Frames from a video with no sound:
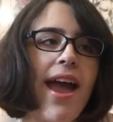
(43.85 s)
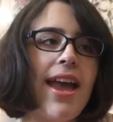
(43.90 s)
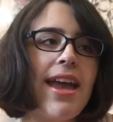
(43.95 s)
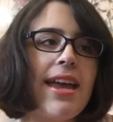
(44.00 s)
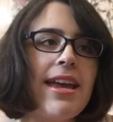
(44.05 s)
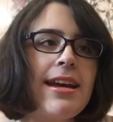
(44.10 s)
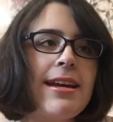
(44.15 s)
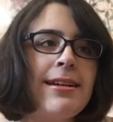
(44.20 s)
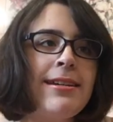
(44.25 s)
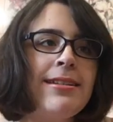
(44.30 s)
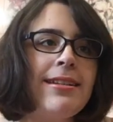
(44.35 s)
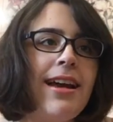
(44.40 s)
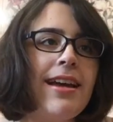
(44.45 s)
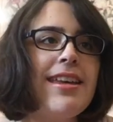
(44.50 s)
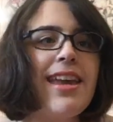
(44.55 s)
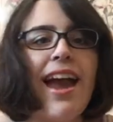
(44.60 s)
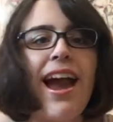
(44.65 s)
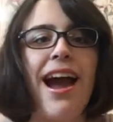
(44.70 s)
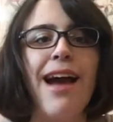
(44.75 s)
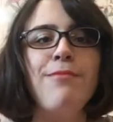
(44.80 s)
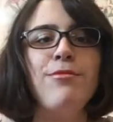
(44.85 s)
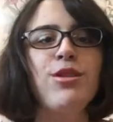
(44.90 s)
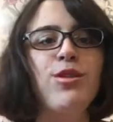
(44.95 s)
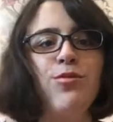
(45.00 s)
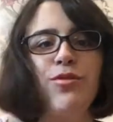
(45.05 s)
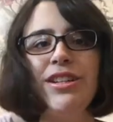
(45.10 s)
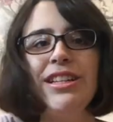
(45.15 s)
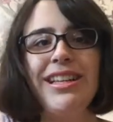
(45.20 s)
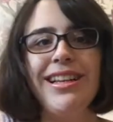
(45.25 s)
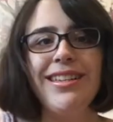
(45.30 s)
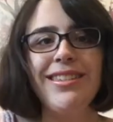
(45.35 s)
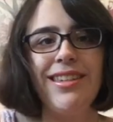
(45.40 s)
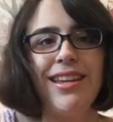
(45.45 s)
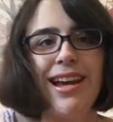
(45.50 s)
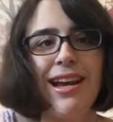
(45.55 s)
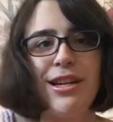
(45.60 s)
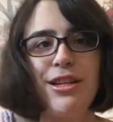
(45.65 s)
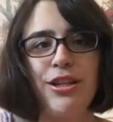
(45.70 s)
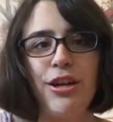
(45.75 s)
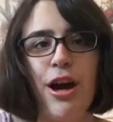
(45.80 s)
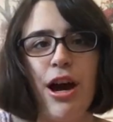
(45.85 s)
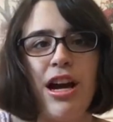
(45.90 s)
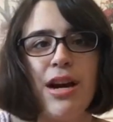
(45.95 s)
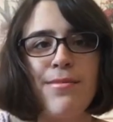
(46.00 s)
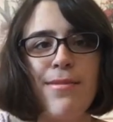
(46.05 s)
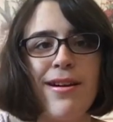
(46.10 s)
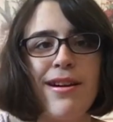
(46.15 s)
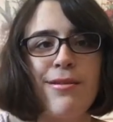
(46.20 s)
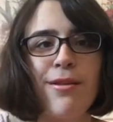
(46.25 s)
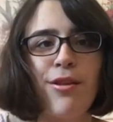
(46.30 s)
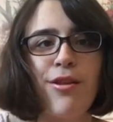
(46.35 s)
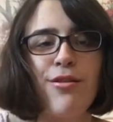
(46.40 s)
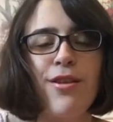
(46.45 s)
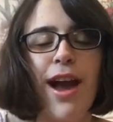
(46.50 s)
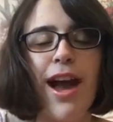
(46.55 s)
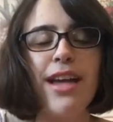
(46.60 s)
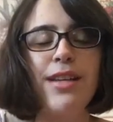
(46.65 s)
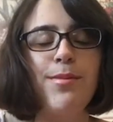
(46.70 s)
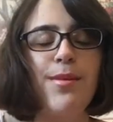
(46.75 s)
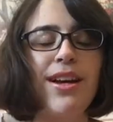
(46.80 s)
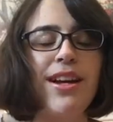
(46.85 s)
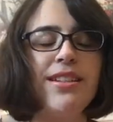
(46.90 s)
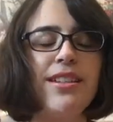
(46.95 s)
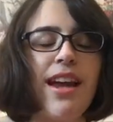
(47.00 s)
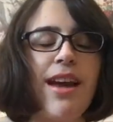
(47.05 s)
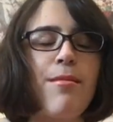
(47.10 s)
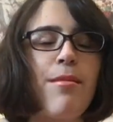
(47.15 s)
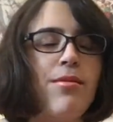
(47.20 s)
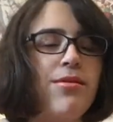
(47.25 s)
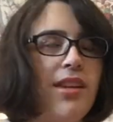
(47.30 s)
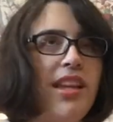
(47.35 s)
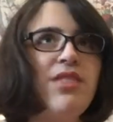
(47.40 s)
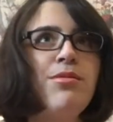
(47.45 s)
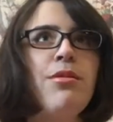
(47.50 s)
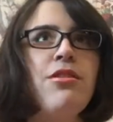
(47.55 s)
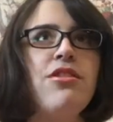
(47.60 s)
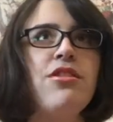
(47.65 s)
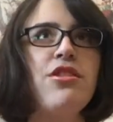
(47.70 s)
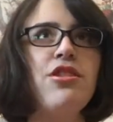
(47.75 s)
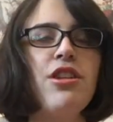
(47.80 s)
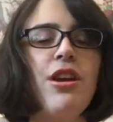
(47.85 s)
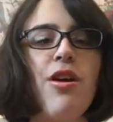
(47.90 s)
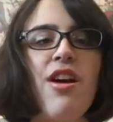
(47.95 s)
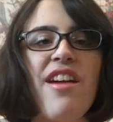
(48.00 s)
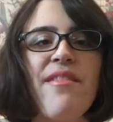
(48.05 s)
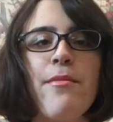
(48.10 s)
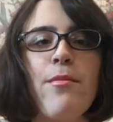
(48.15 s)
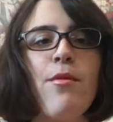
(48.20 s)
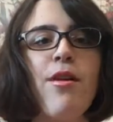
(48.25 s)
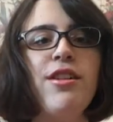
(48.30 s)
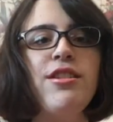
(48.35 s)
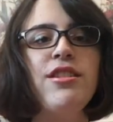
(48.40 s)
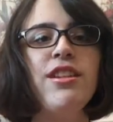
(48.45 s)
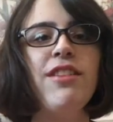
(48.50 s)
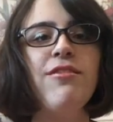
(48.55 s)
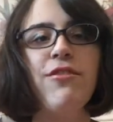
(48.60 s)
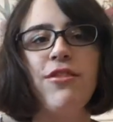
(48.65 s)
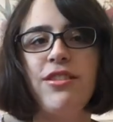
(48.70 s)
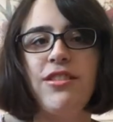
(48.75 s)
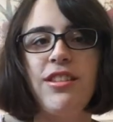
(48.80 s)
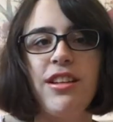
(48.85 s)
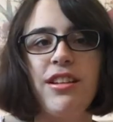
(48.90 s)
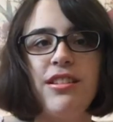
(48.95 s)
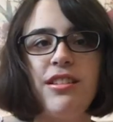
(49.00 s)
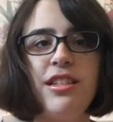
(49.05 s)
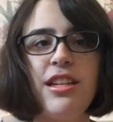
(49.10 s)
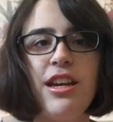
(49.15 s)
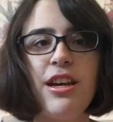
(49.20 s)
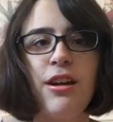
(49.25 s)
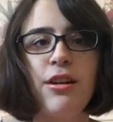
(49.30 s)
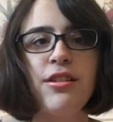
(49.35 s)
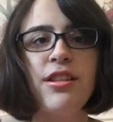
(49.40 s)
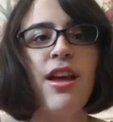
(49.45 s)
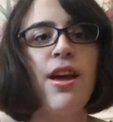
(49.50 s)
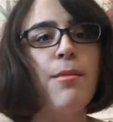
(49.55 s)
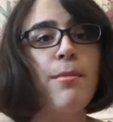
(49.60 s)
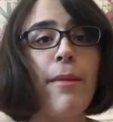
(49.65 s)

and yeah I'm just really excited to talk about it with you guys because I'm obsessed with this show I've been watching it for six years